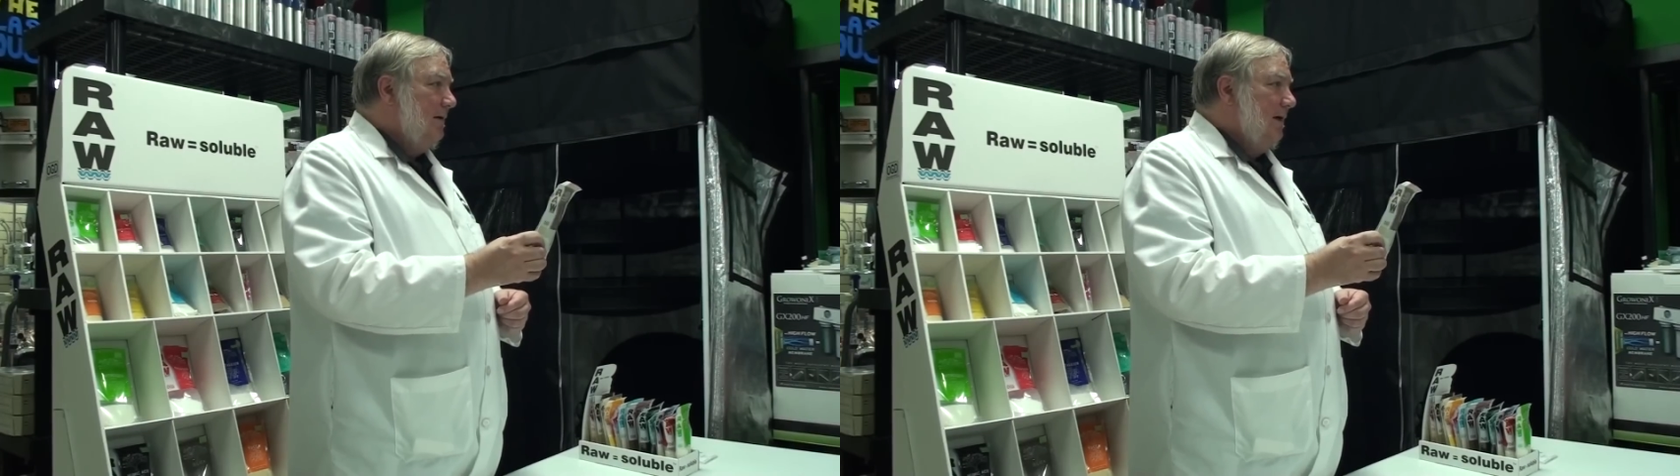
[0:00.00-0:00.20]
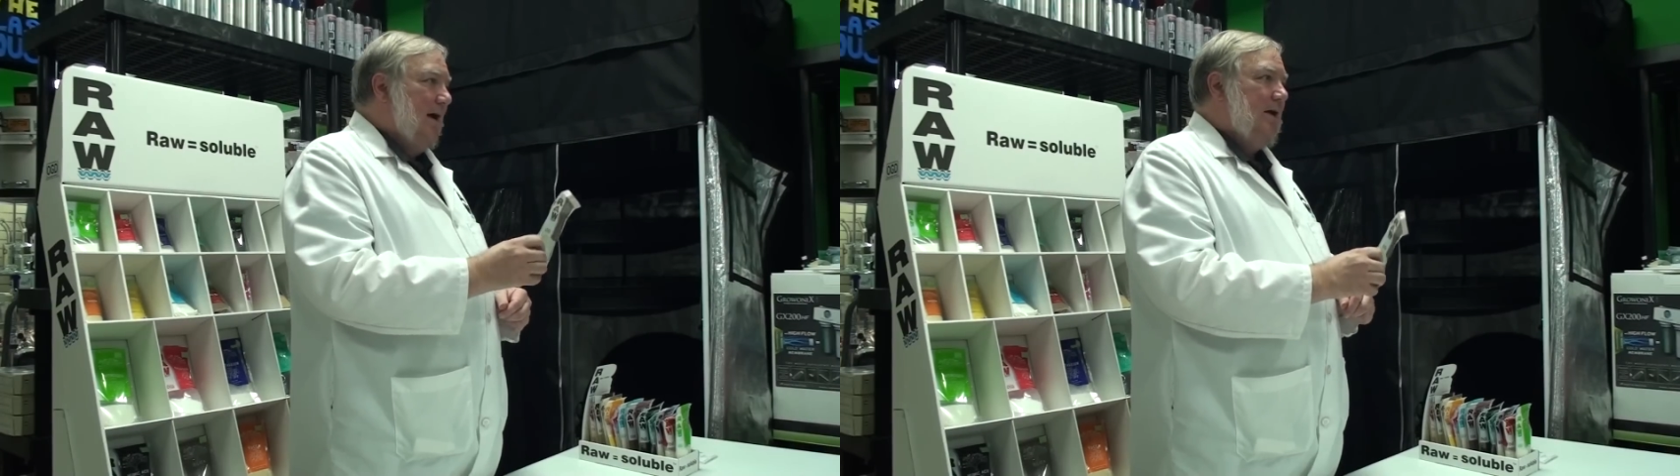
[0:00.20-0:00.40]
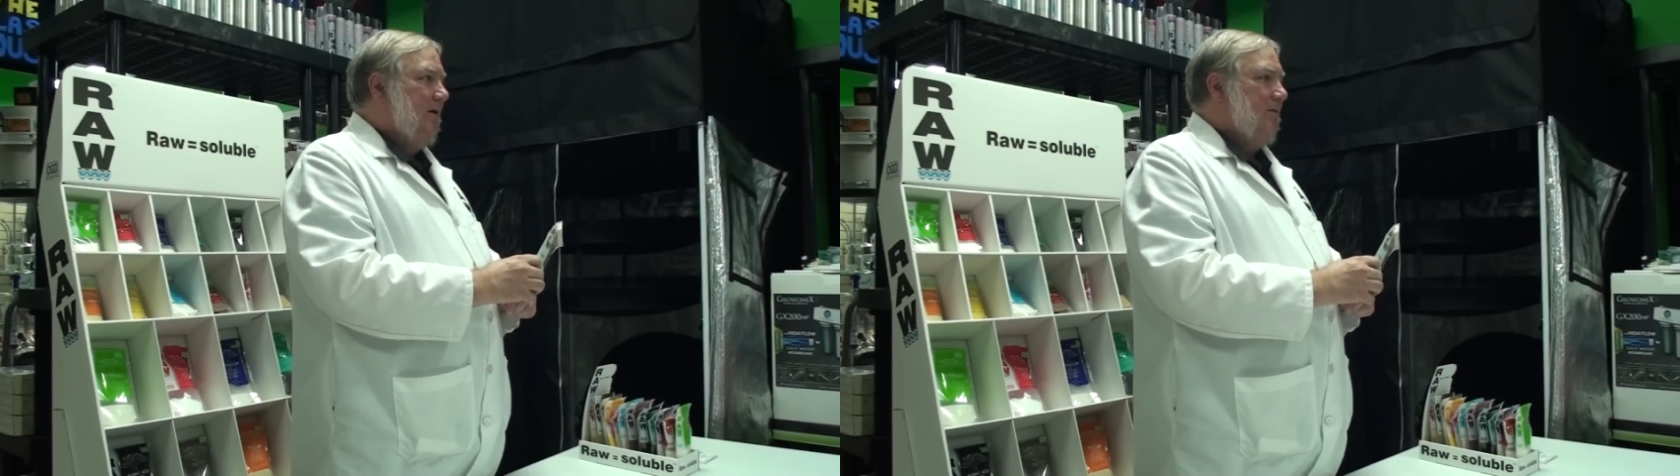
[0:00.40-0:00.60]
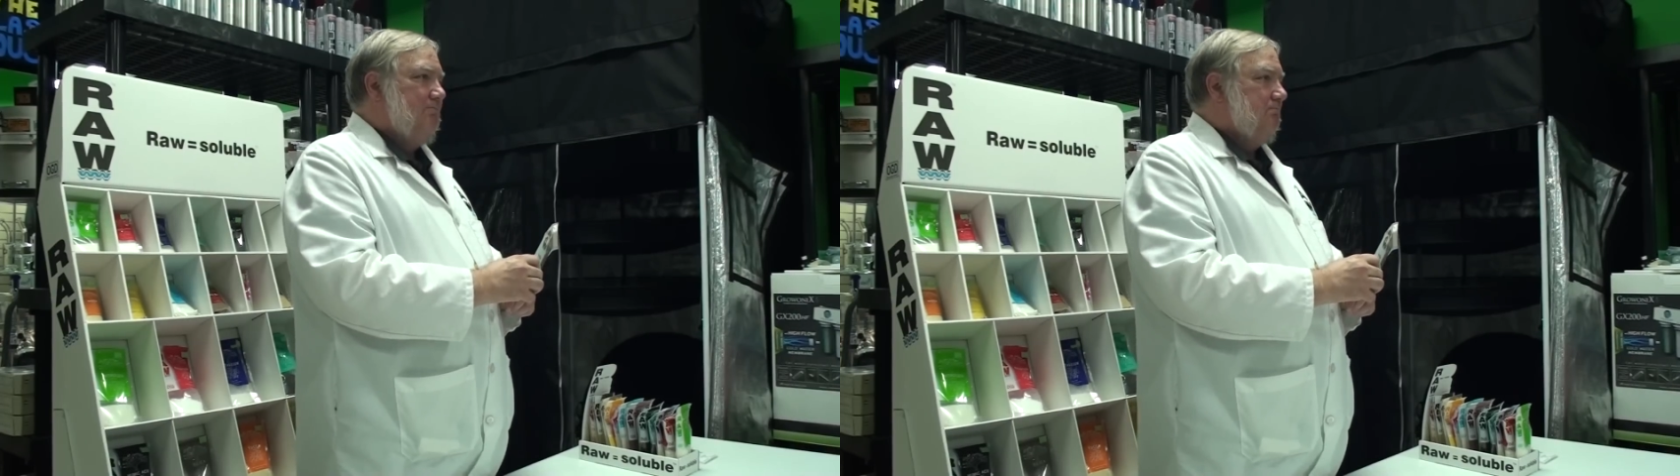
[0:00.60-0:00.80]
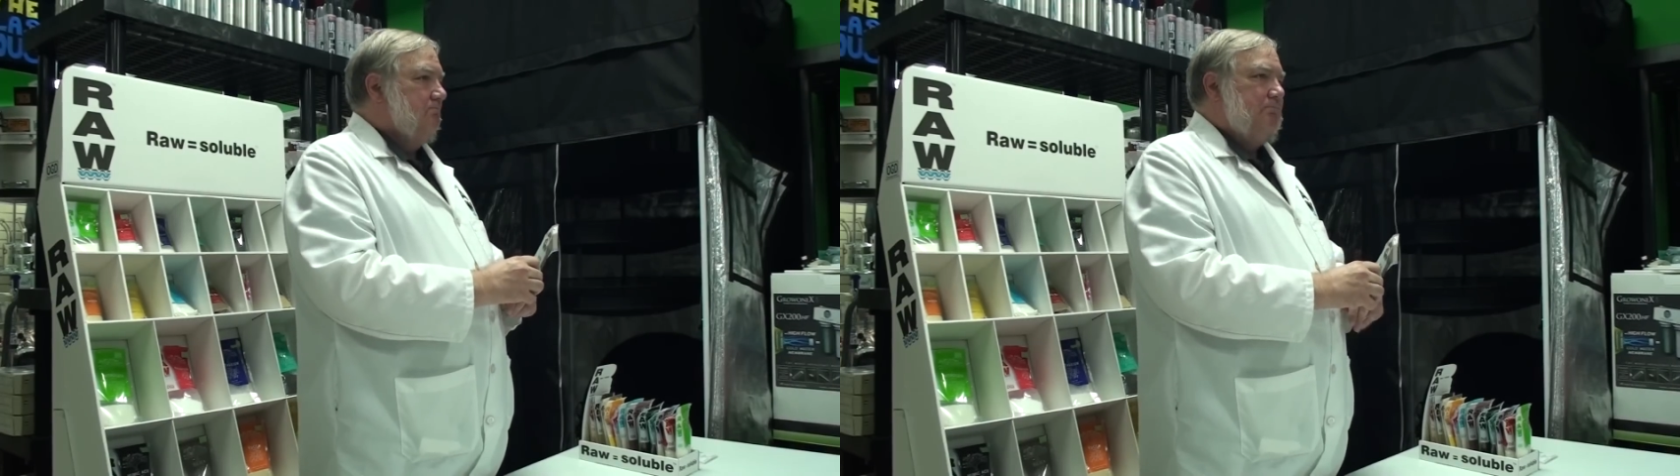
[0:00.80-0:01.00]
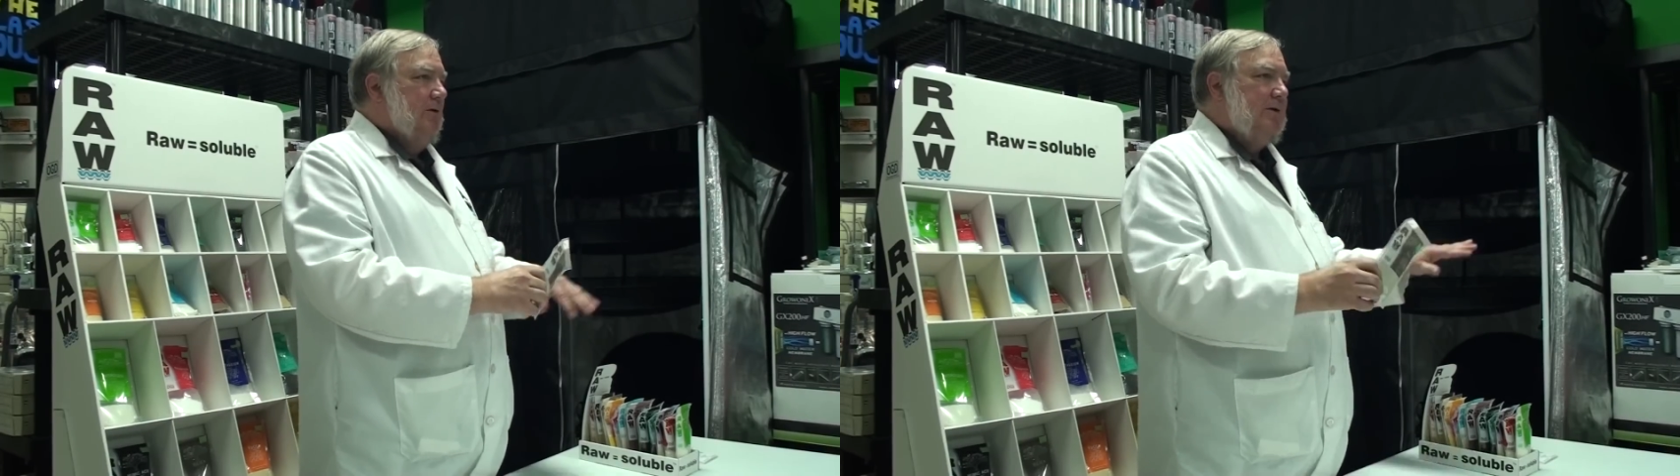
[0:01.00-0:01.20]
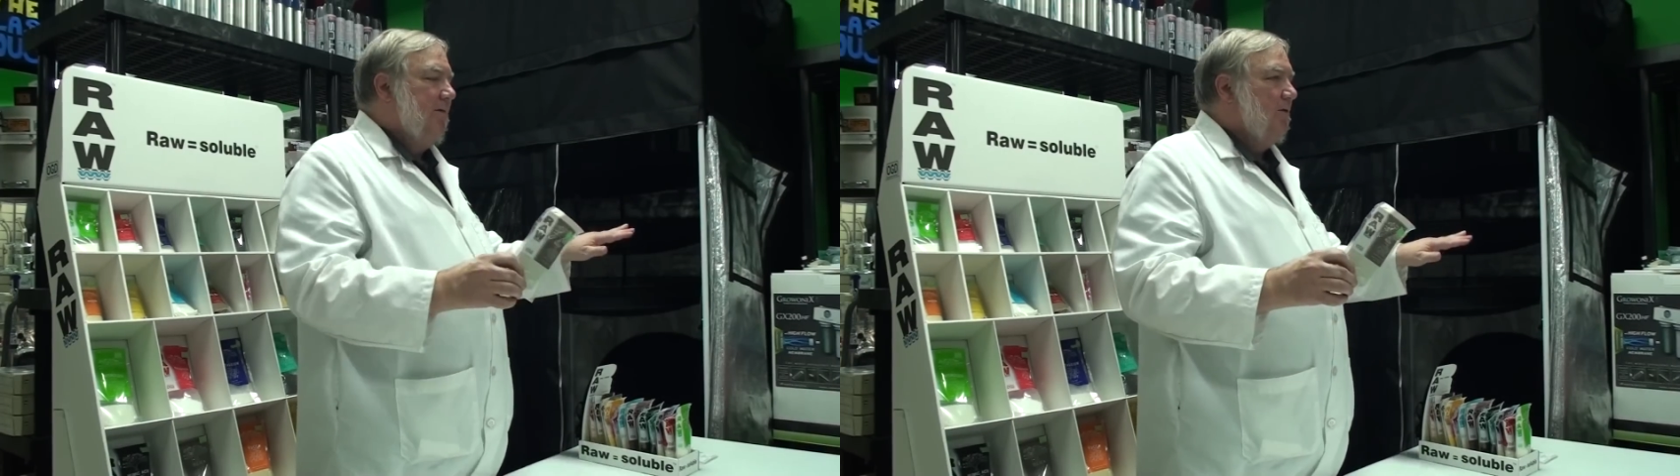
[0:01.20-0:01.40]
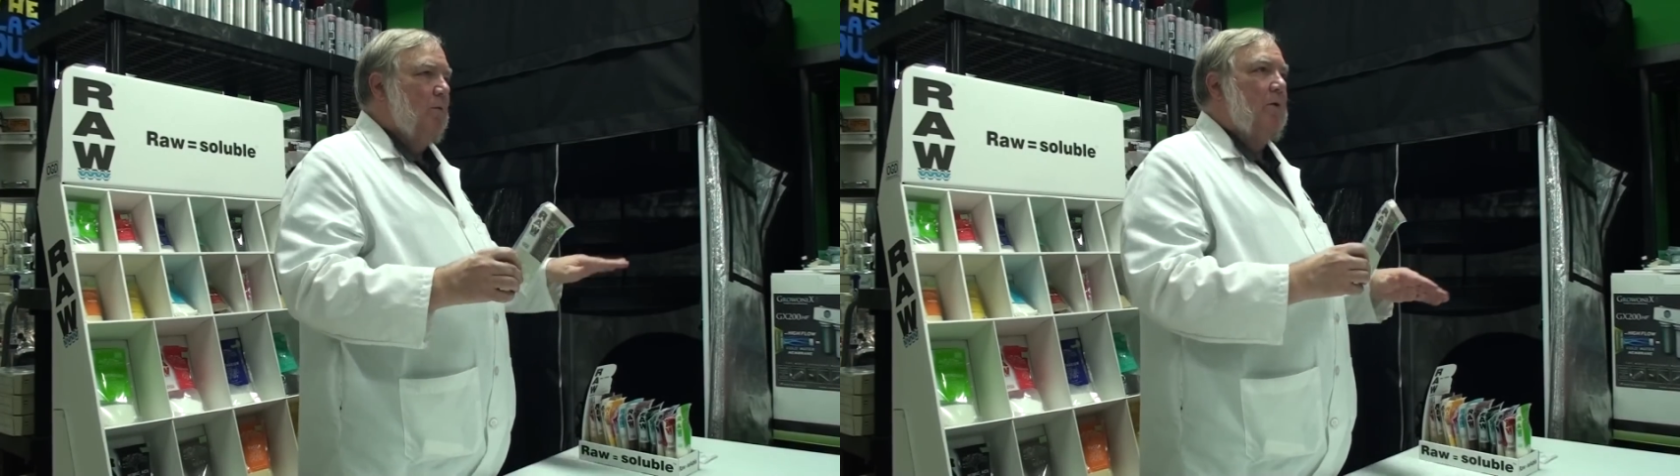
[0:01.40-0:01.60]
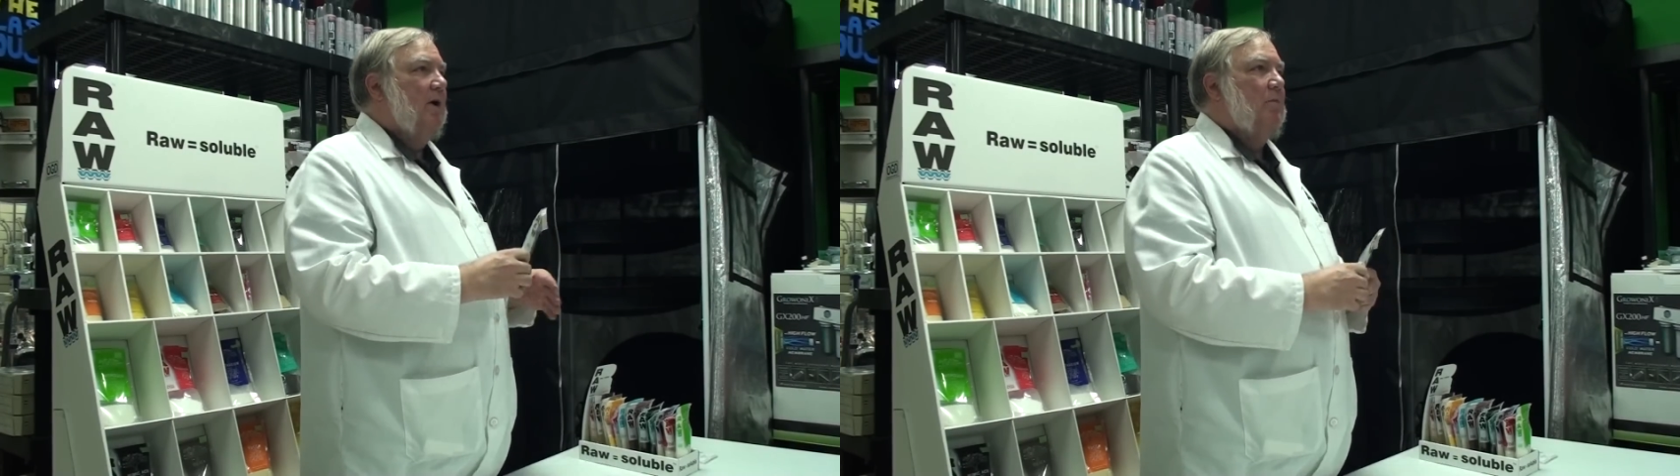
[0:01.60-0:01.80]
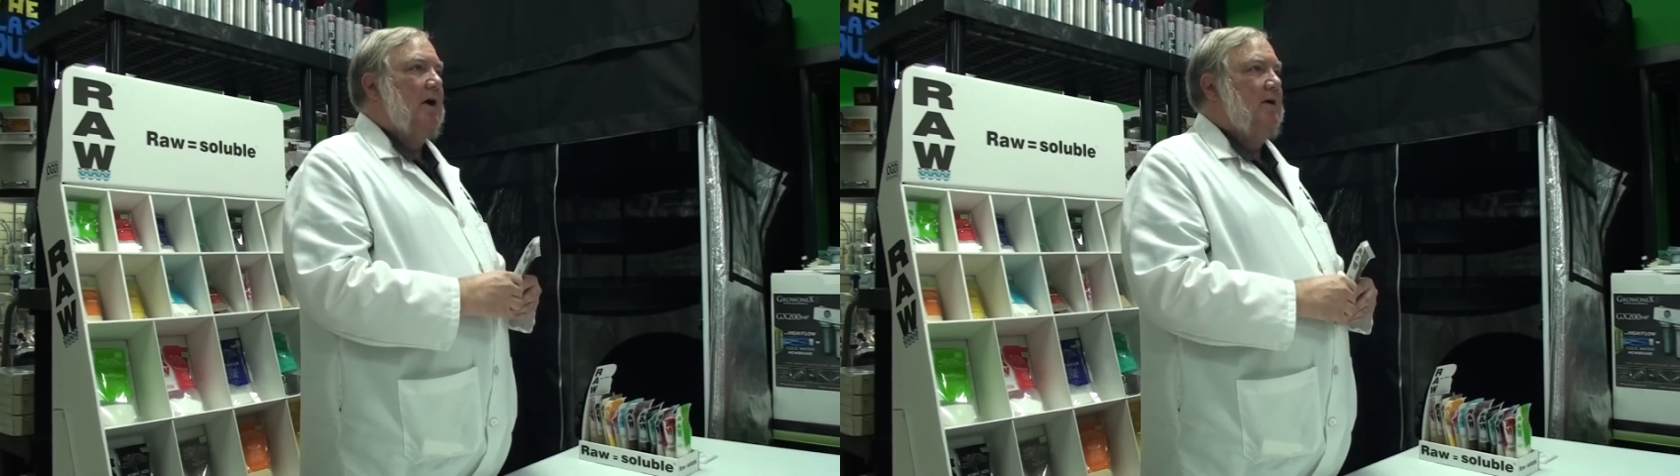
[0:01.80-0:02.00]
and you don't have to worry
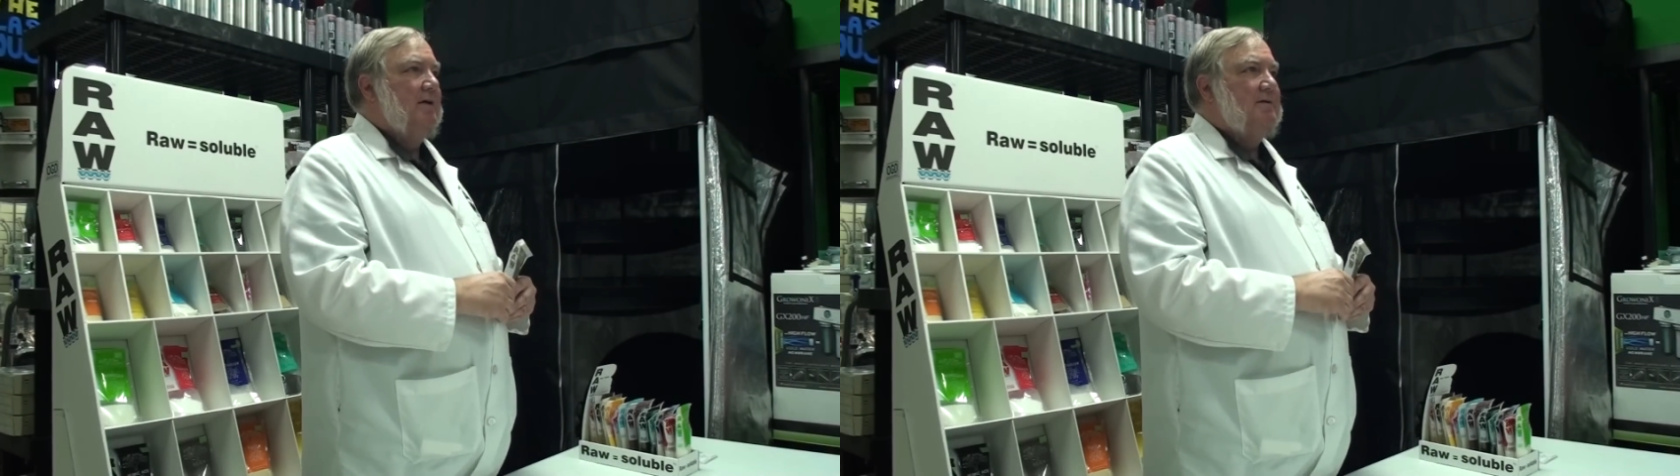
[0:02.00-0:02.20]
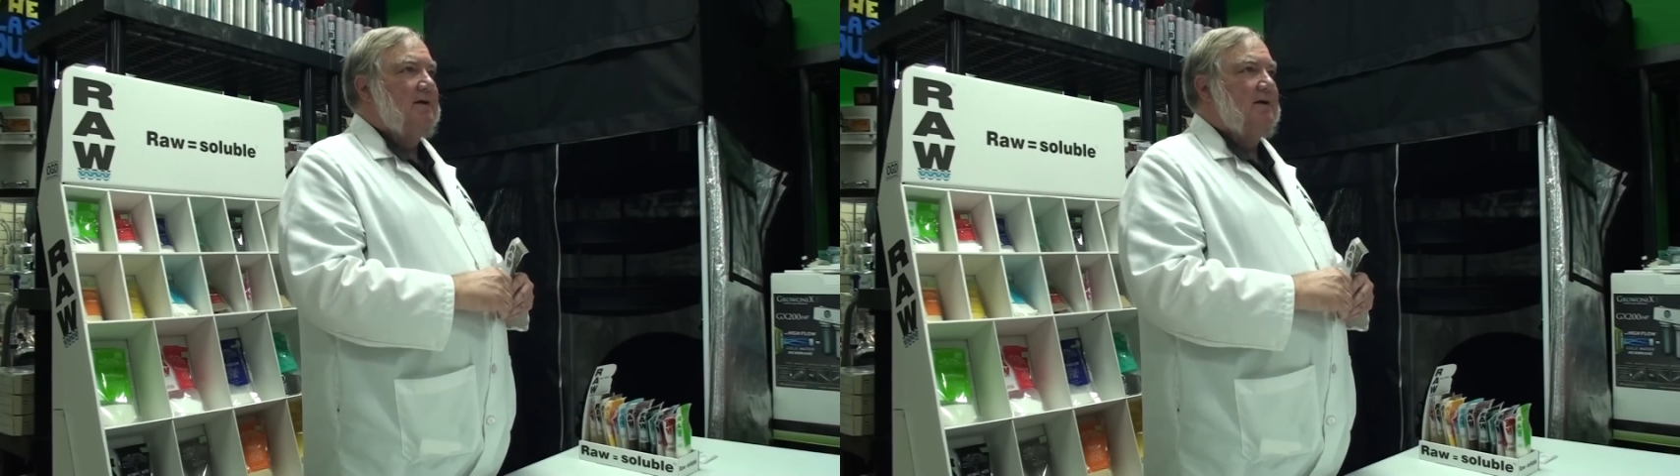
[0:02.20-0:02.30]
about it